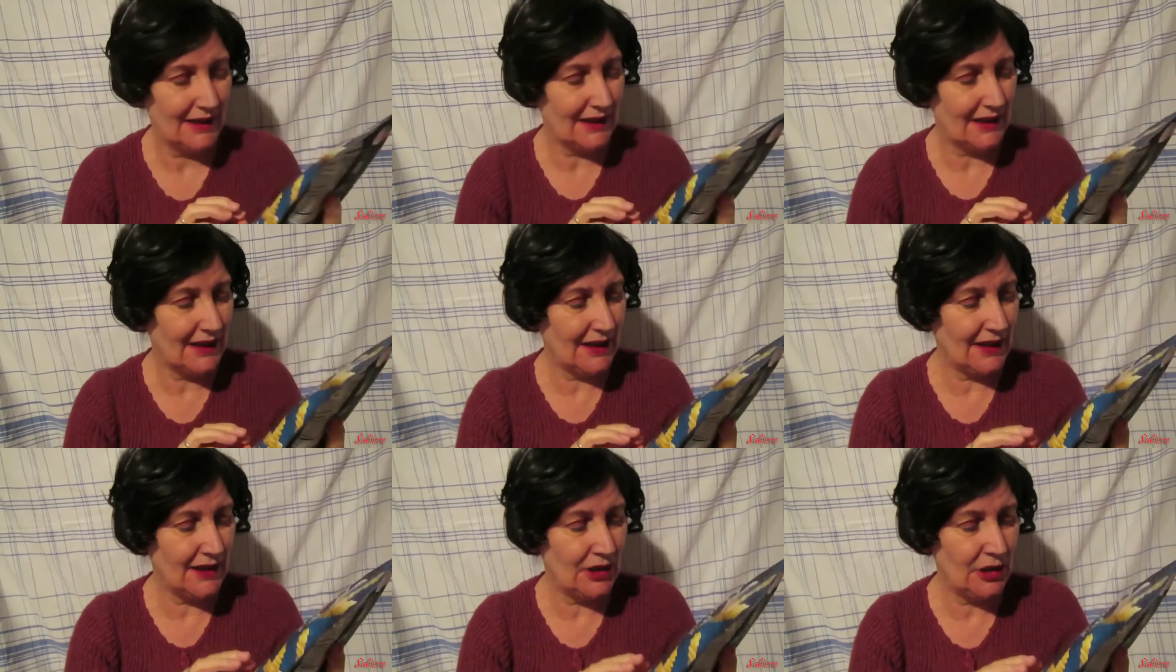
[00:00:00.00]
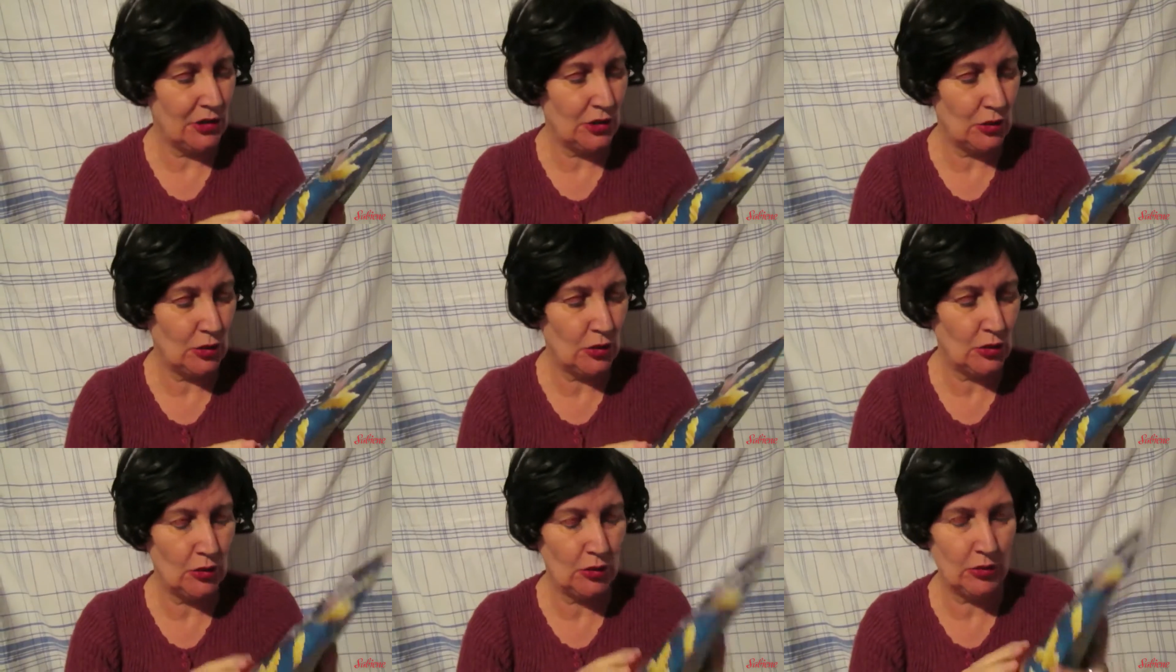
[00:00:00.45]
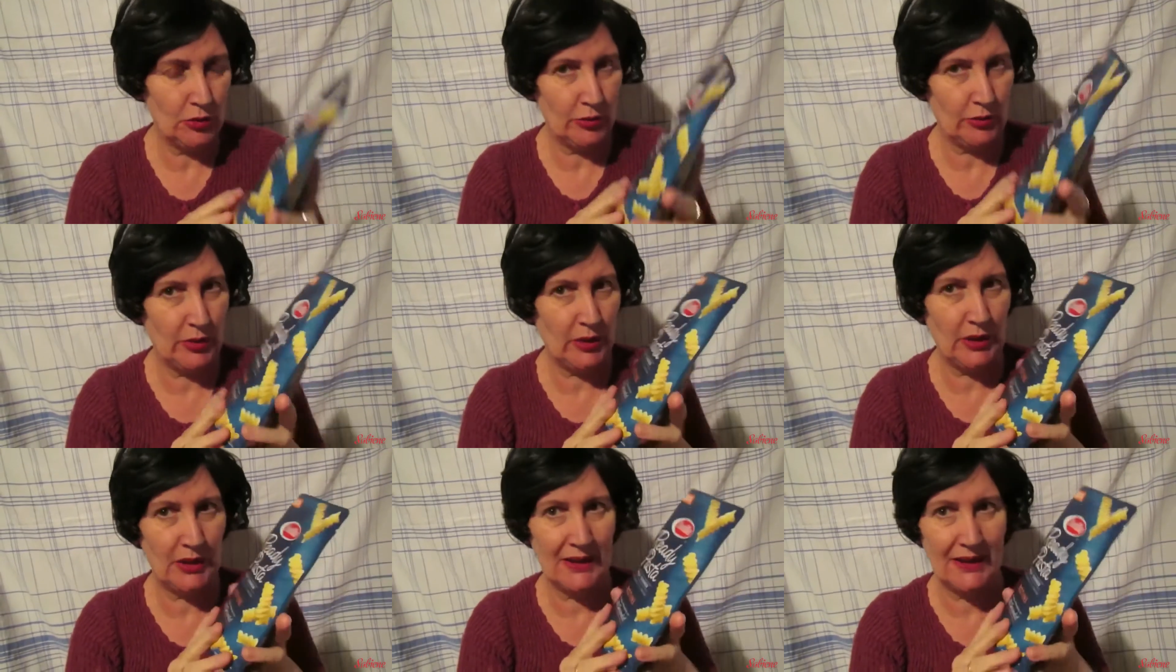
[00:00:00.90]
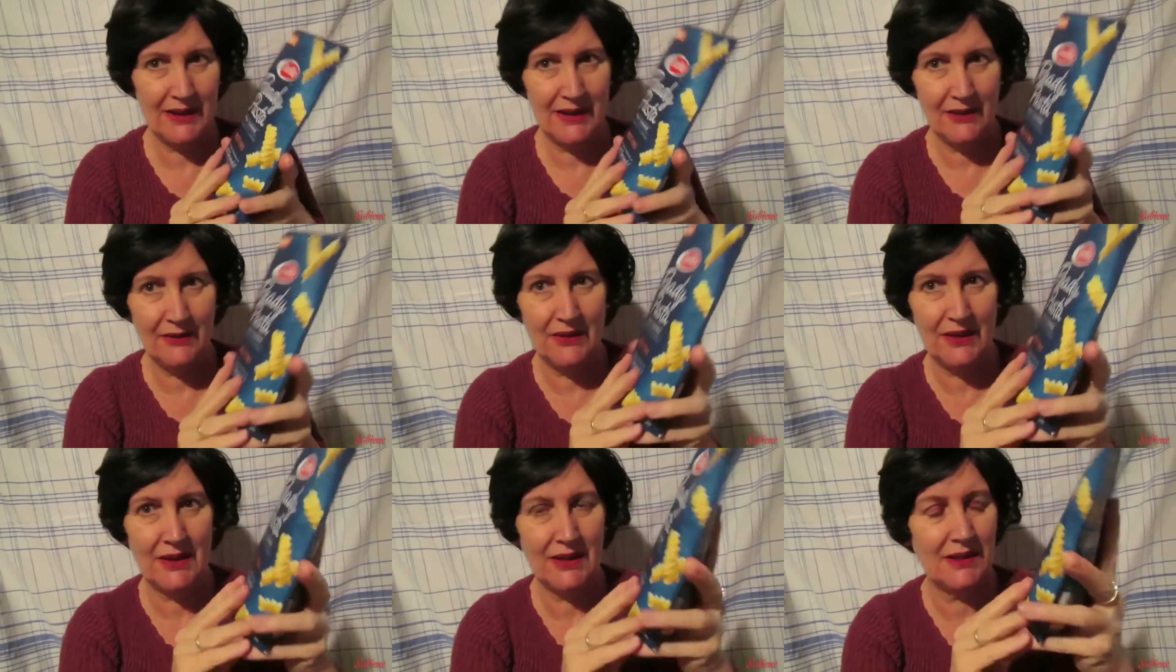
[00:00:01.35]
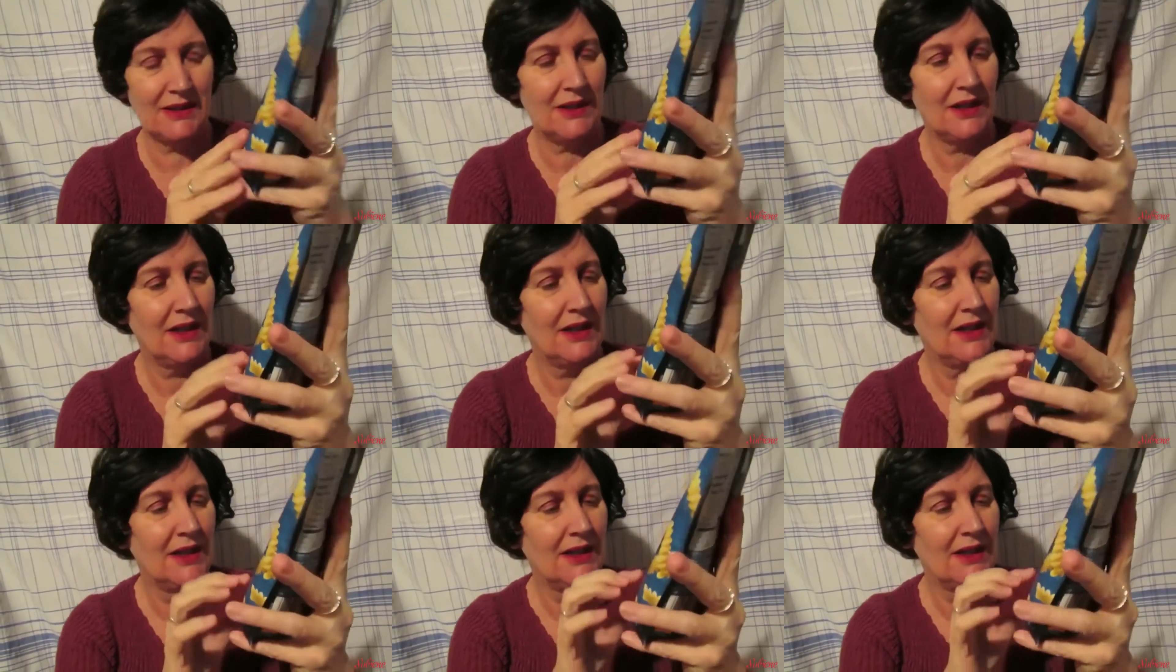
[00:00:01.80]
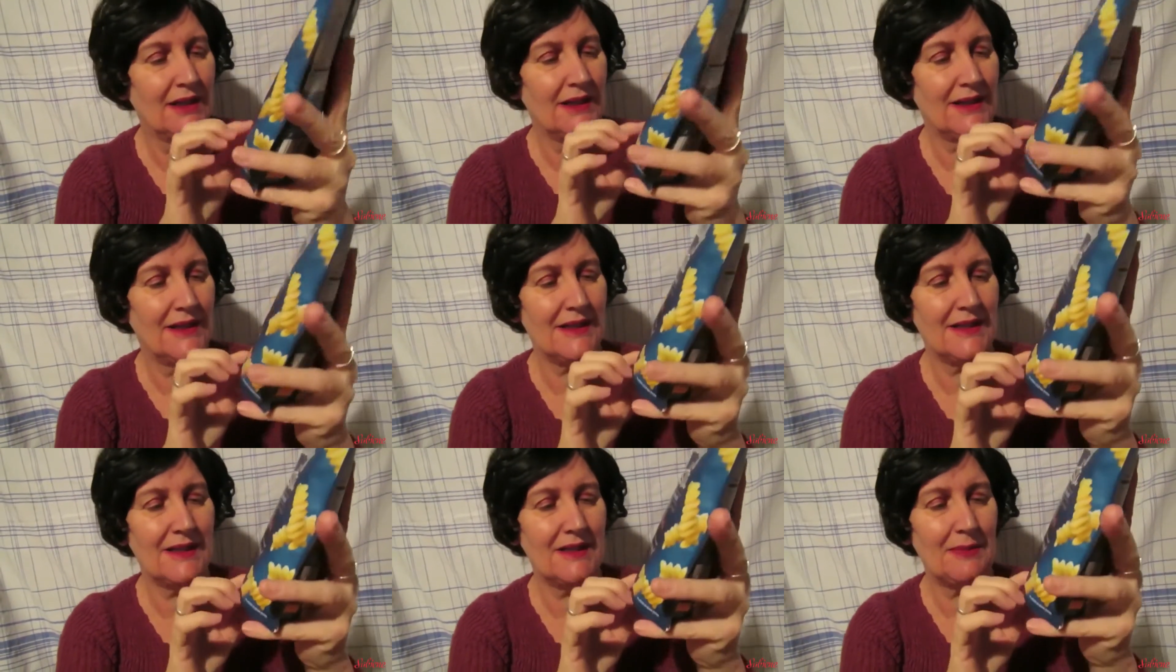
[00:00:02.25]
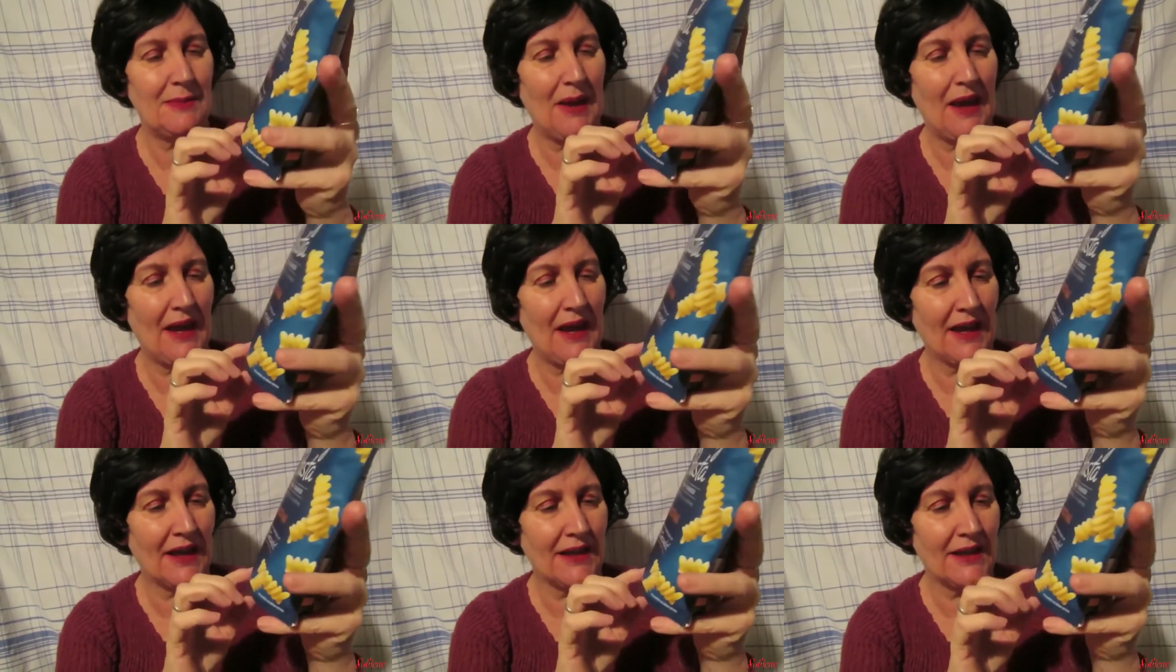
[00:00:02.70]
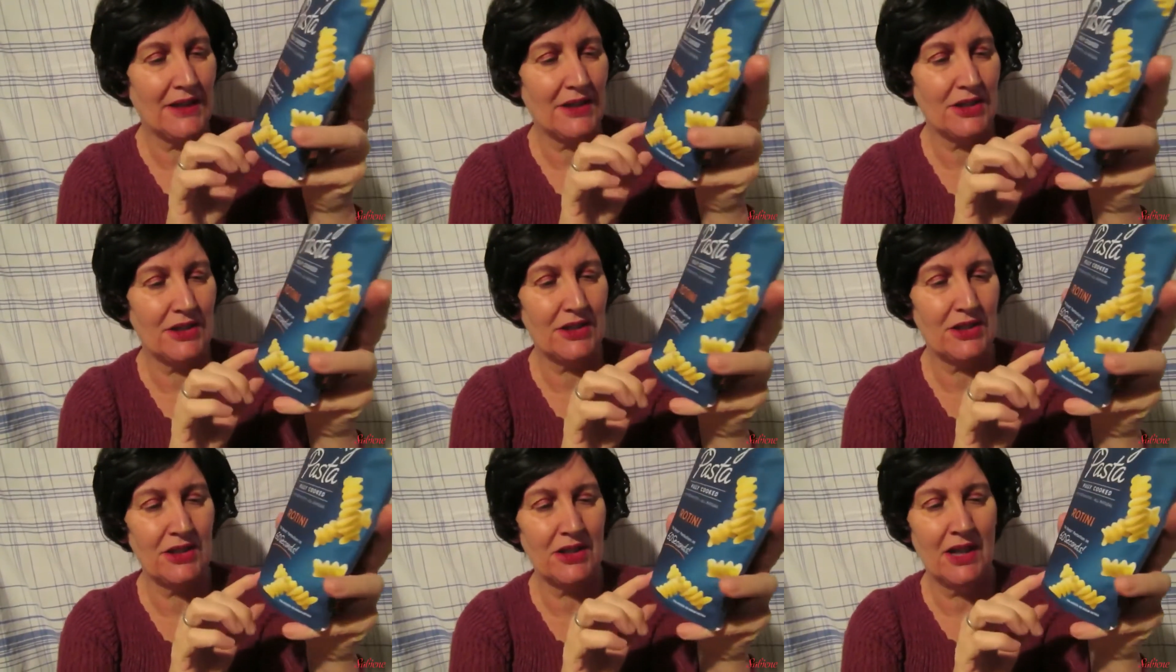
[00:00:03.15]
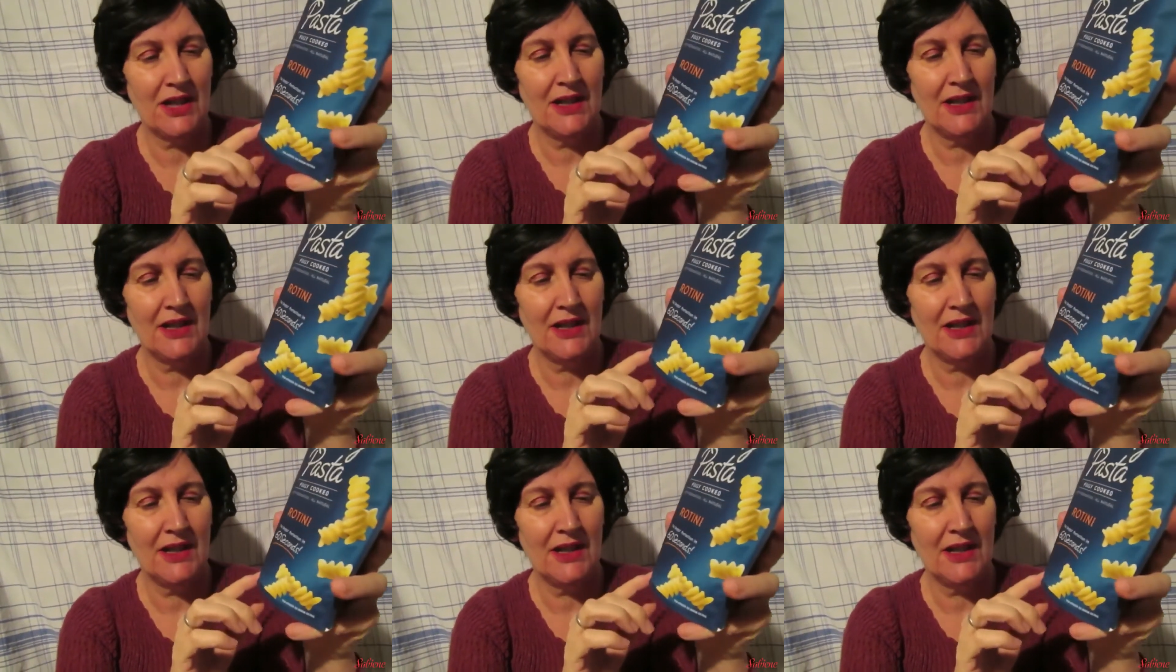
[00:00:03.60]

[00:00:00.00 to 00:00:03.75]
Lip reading: Can you believe it? This package,